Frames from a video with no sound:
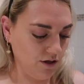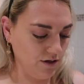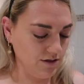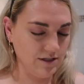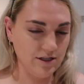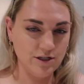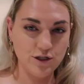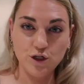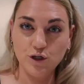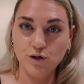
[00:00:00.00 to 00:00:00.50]

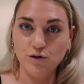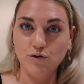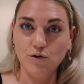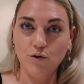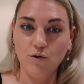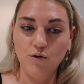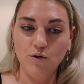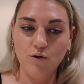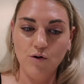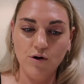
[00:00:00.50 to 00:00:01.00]
closer to
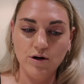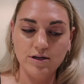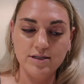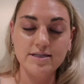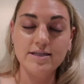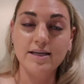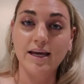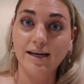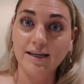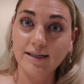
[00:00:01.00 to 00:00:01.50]
your
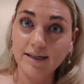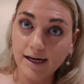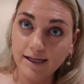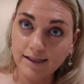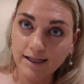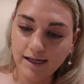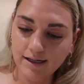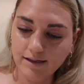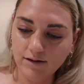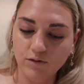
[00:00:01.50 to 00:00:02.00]
skin
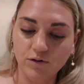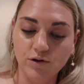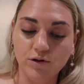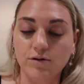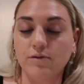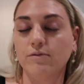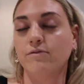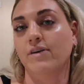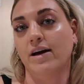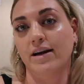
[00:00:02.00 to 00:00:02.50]
color or
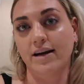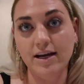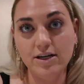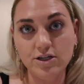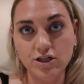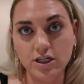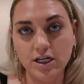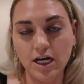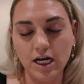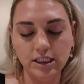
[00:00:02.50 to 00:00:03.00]
your
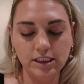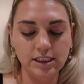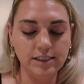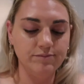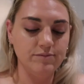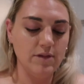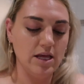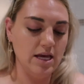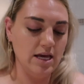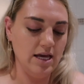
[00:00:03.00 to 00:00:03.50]
foundation
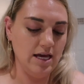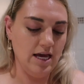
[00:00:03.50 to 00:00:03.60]
color.